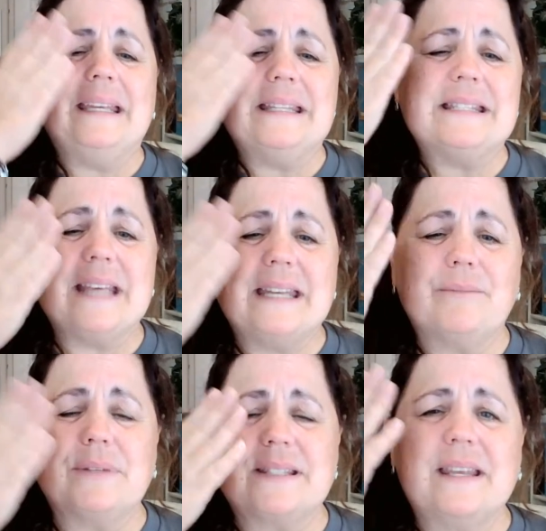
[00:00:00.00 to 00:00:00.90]
And said it
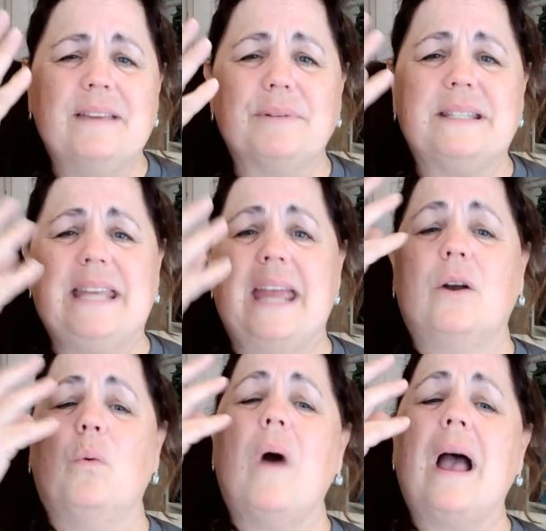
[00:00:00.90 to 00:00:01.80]
would take a
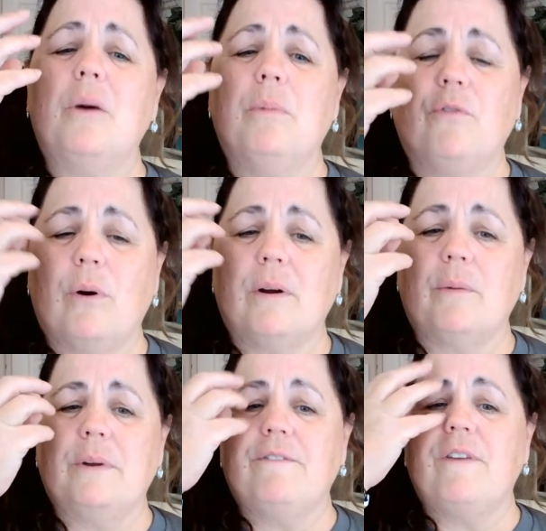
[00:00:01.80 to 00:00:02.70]
while before it
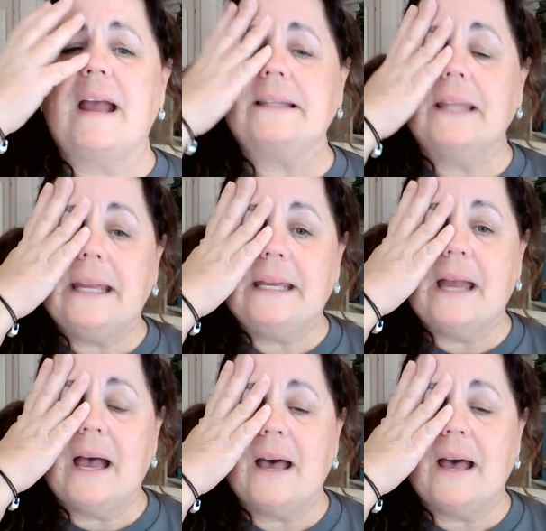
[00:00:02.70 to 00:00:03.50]
would finally